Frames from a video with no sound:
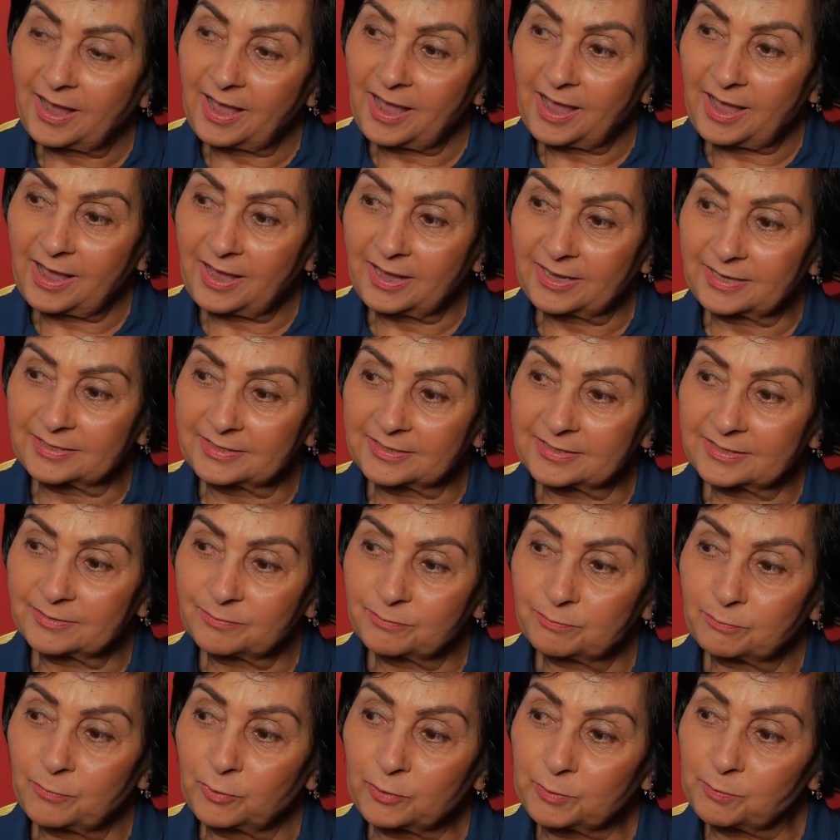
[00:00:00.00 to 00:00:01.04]
And
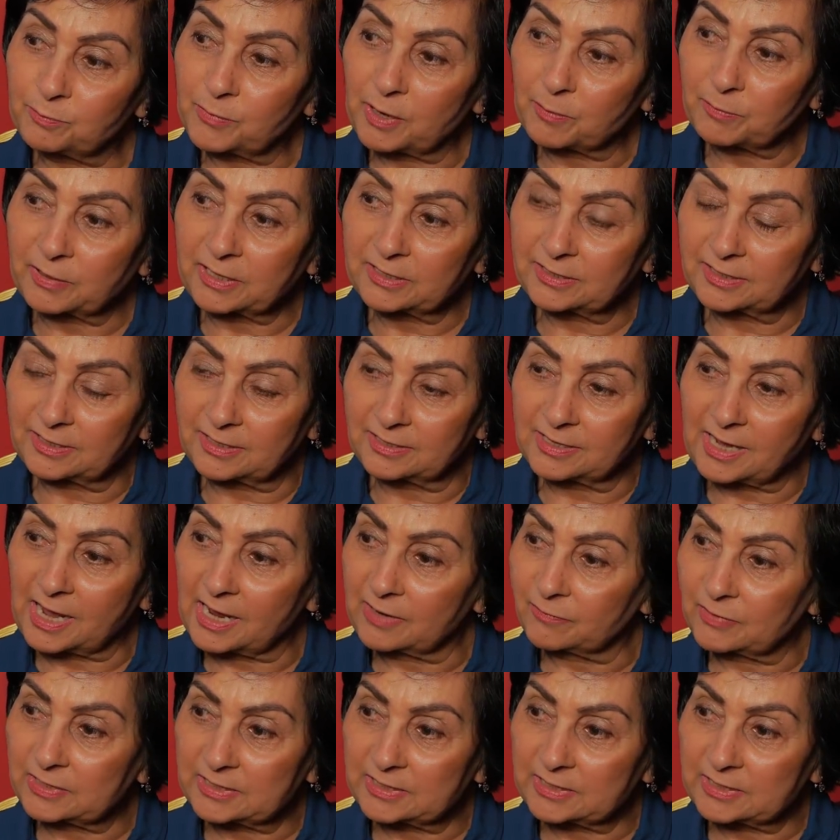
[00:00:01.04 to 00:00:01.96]
both my brother and I were